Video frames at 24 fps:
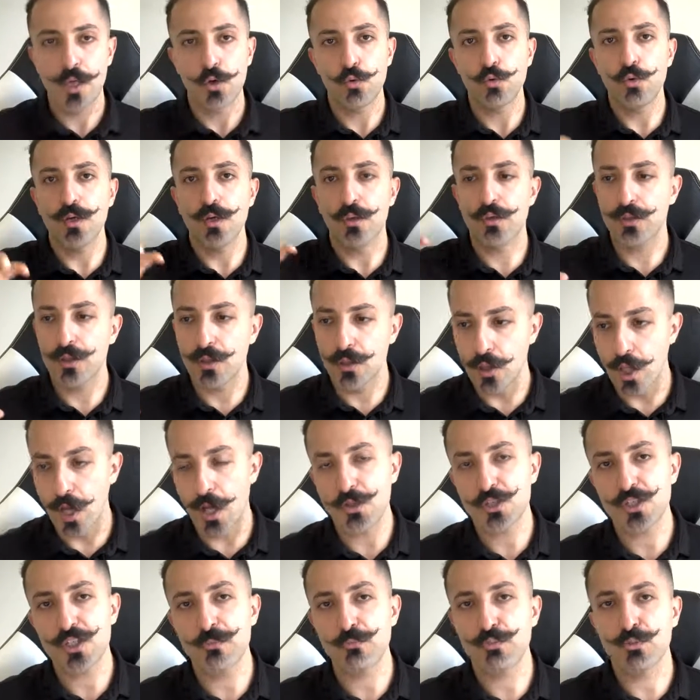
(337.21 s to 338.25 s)
with
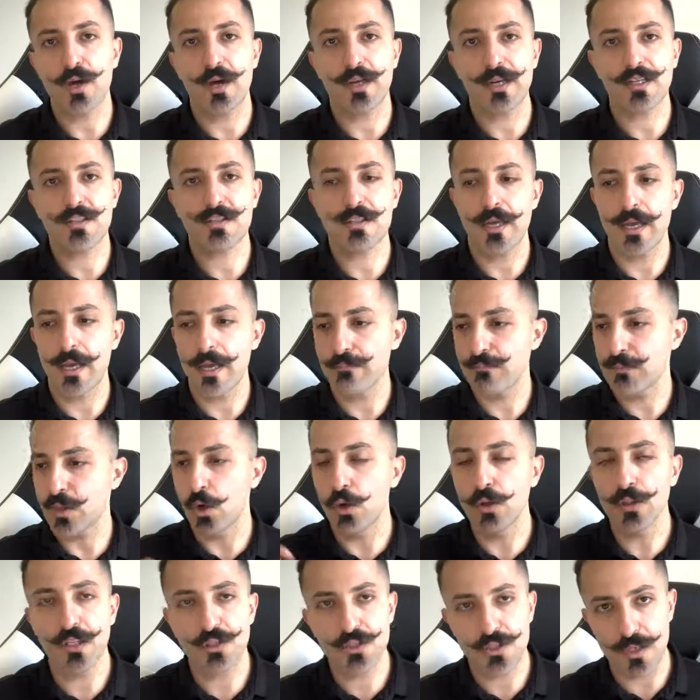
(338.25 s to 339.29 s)
launching products that
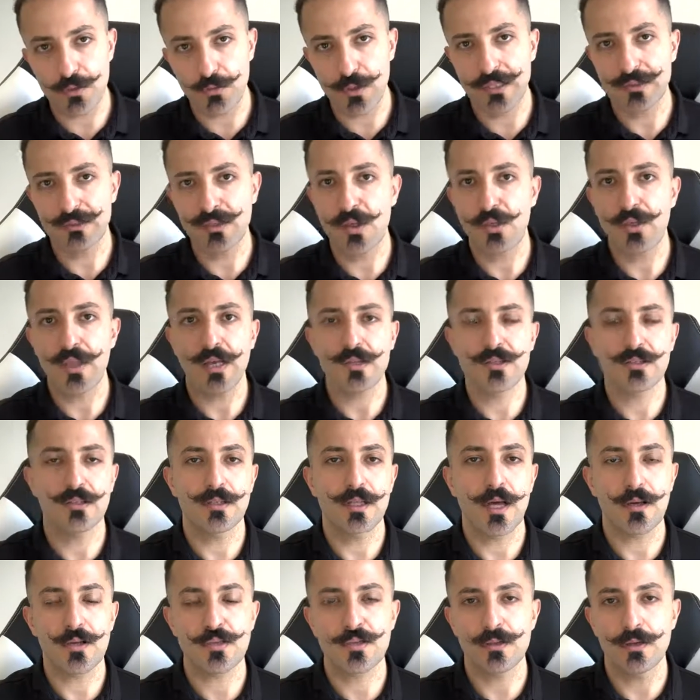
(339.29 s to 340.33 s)
only generate
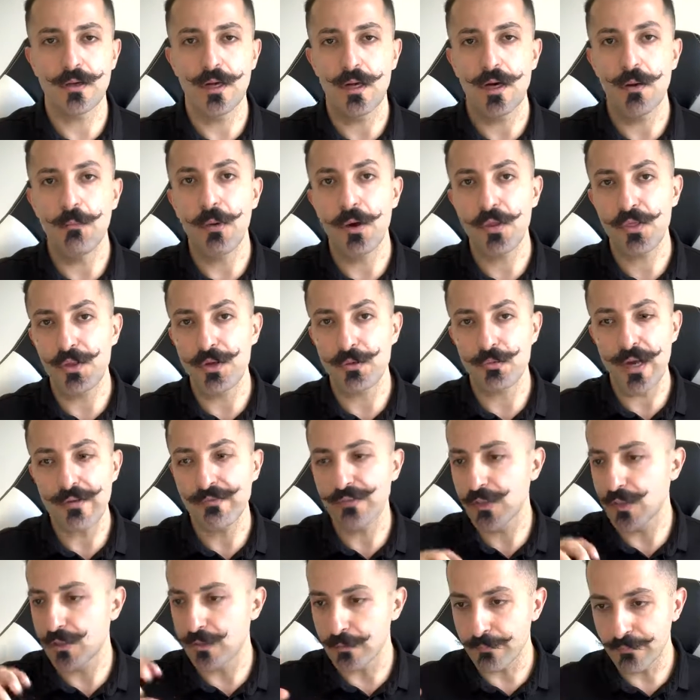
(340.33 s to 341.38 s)
$10,000 a month in
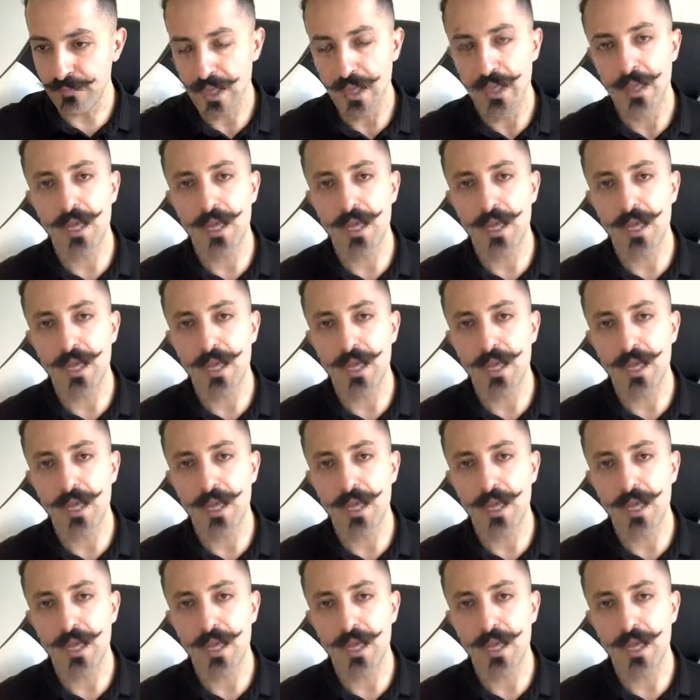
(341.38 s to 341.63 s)
revenue,